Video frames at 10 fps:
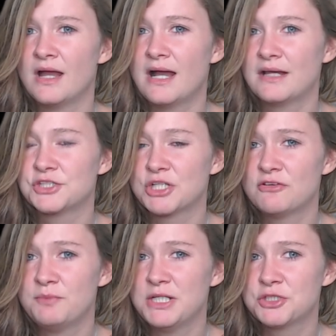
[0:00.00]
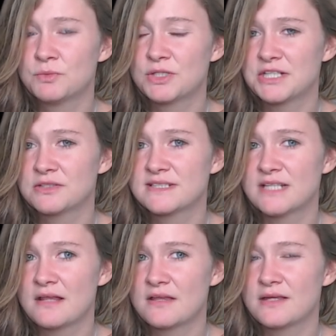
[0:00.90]
And Sheriff Beauchamp would actually
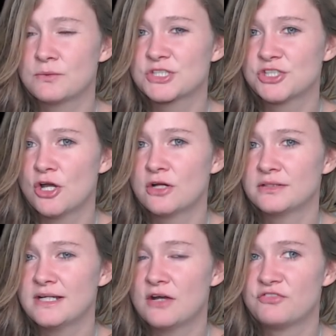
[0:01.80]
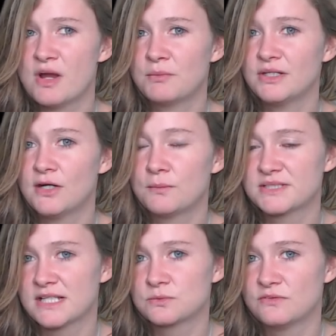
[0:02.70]
state that they were certainly a family
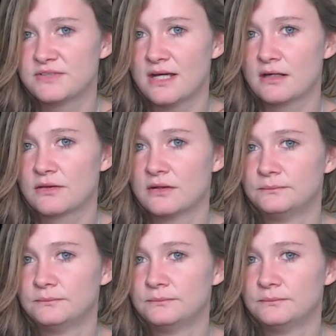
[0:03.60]
obsessed with death.